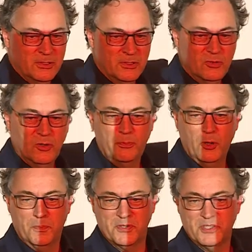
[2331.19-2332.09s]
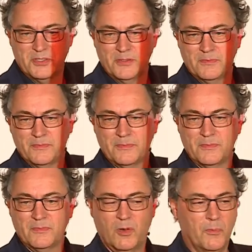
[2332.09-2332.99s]
to a purpose
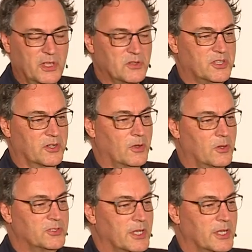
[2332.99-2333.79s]
when we use technology.